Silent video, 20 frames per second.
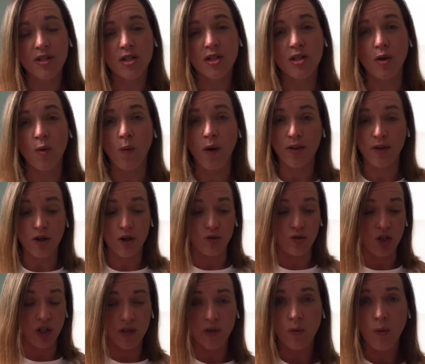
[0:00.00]
So whether you
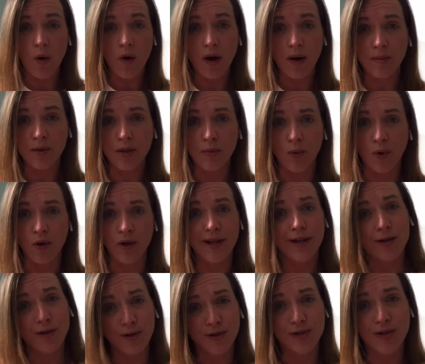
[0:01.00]
just woke up in the morning
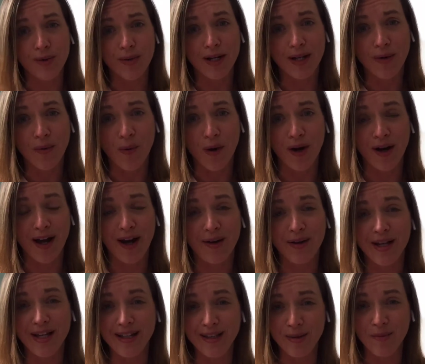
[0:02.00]
and you're doing a
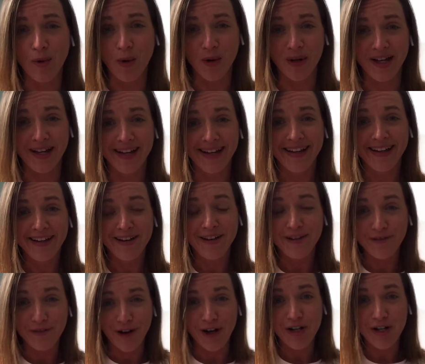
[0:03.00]
workout in the morning,
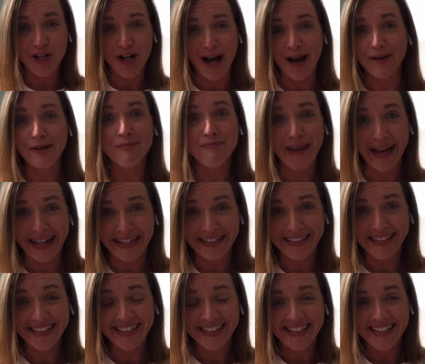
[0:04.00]
fresh out of
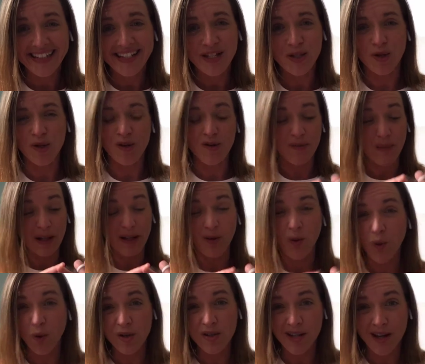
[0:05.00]
bed, so you've been
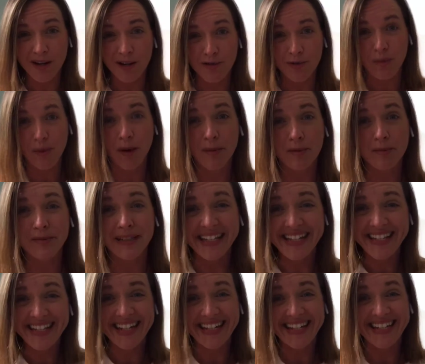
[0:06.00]
horizontal for probably
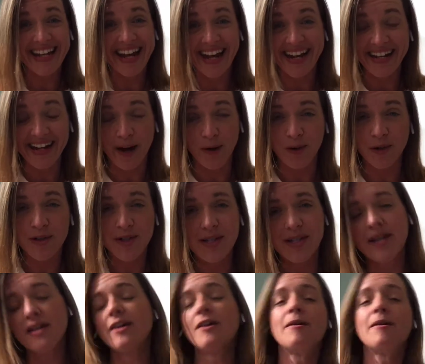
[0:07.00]
6 to 8 hours,